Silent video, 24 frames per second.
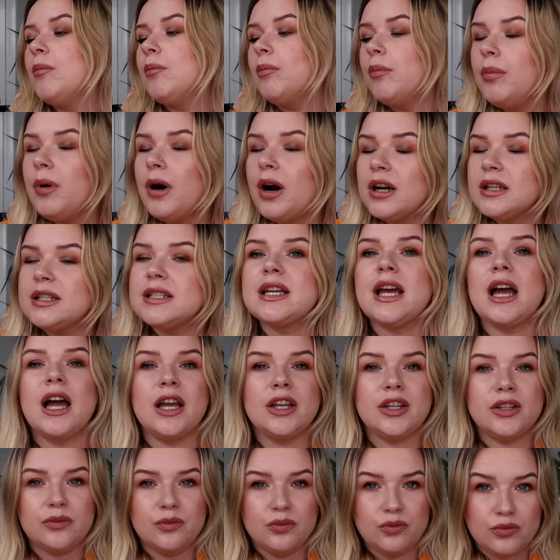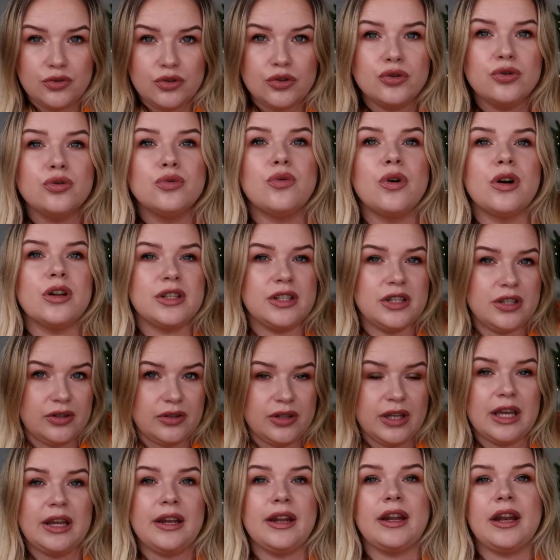but I do want
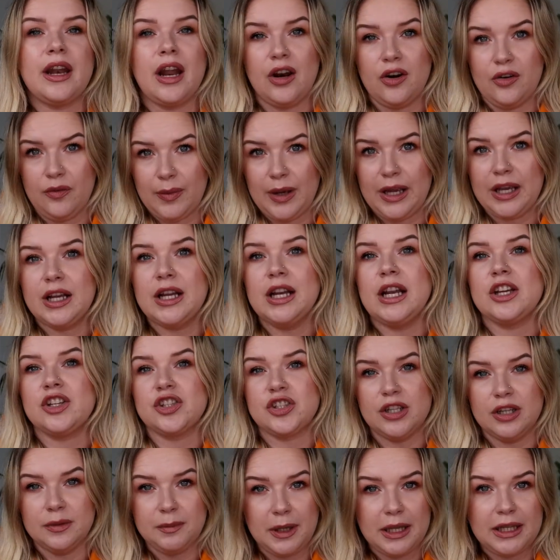to get it out of my collection